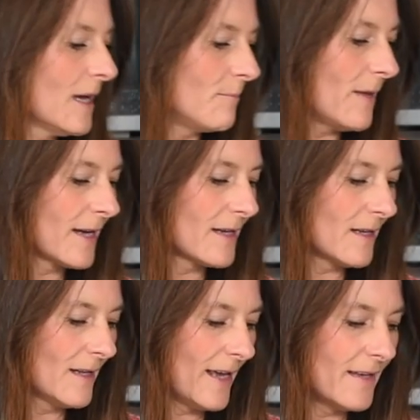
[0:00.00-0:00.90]
My
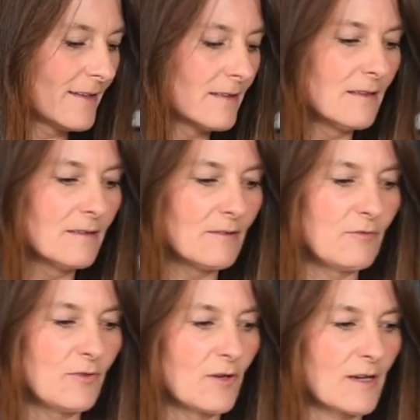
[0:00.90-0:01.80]
ladle
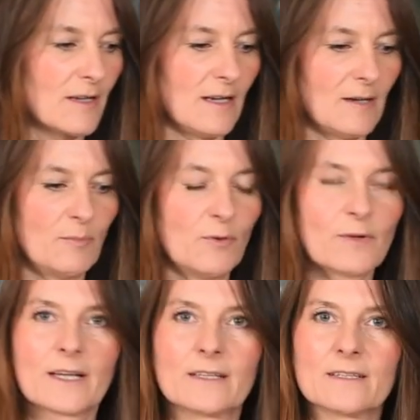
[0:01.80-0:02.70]
for
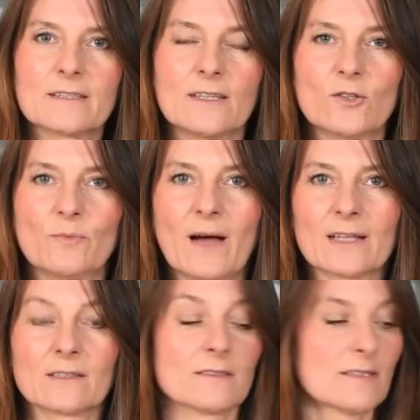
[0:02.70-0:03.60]
pouring this into
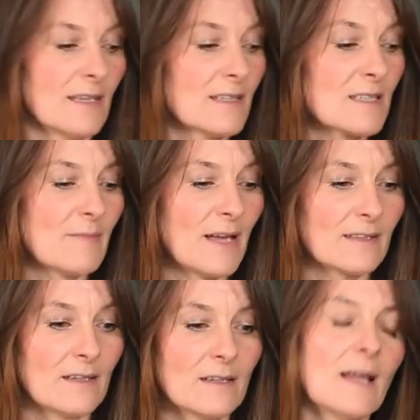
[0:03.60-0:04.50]
bottles, it's
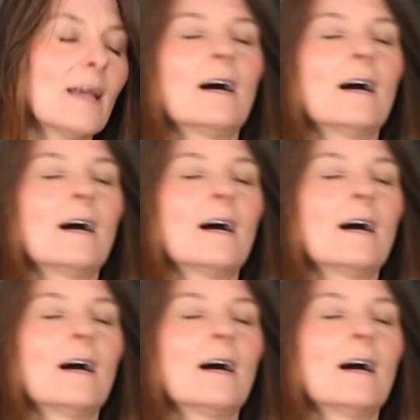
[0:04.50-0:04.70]
metal.